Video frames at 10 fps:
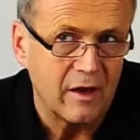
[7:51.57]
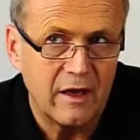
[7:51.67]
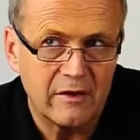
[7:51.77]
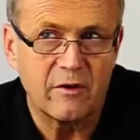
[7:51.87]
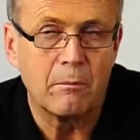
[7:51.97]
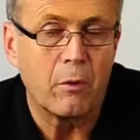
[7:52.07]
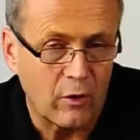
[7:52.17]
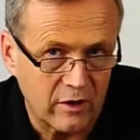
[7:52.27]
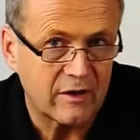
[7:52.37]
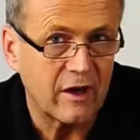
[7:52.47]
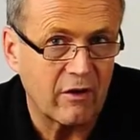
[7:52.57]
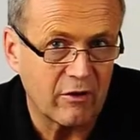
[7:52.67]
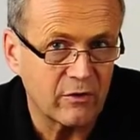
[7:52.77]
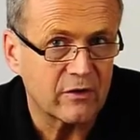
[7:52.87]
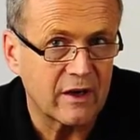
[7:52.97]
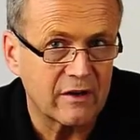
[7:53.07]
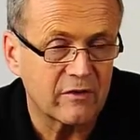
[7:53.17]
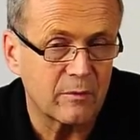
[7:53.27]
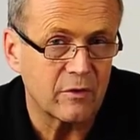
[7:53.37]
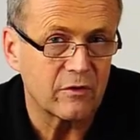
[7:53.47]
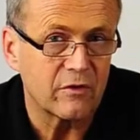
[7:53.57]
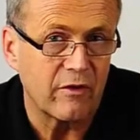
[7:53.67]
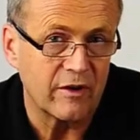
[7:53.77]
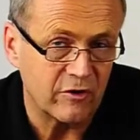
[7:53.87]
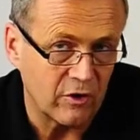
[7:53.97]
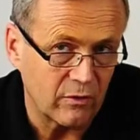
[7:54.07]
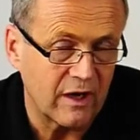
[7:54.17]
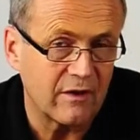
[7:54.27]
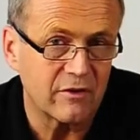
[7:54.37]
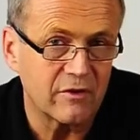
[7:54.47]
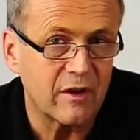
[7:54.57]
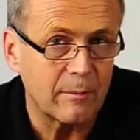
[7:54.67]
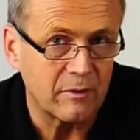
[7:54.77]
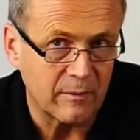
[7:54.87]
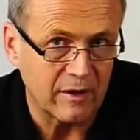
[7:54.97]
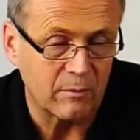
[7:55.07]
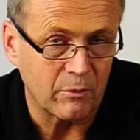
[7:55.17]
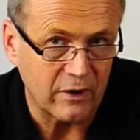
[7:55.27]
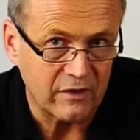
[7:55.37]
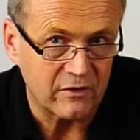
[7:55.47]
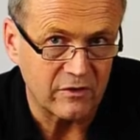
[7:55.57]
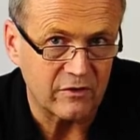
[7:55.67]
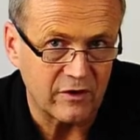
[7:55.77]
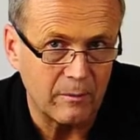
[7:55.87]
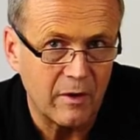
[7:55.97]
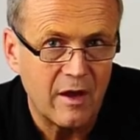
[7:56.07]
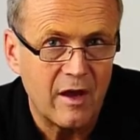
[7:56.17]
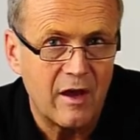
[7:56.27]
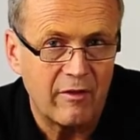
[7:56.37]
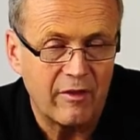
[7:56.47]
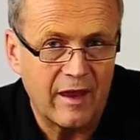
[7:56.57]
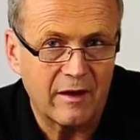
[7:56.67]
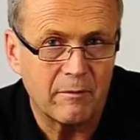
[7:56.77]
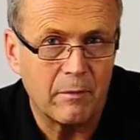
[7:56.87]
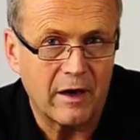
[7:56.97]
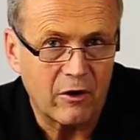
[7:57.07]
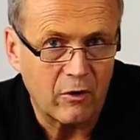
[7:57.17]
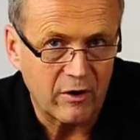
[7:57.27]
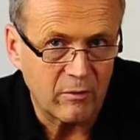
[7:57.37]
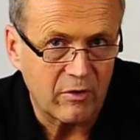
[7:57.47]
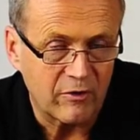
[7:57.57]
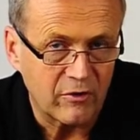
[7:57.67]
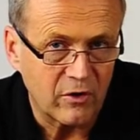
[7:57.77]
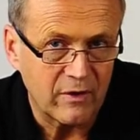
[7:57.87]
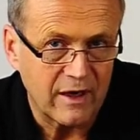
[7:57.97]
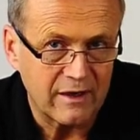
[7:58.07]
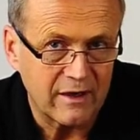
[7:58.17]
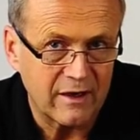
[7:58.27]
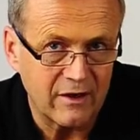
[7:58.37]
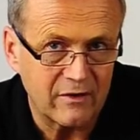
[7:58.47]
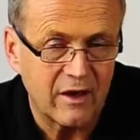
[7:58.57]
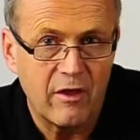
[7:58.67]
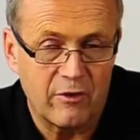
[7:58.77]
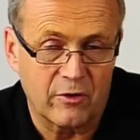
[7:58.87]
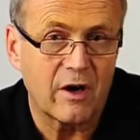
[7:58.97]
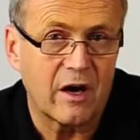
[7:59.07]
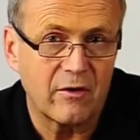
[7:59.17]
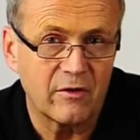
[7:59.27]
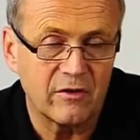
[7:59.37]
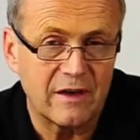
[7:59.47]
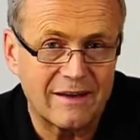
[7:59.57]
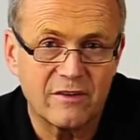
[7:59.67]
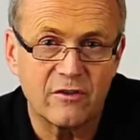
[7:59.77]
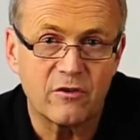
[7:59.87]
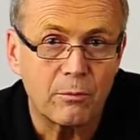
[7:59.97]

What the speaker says: It's important to tell those customers that don't have a supplemental brake system that by going with the Towdaddy kit, their car is in essence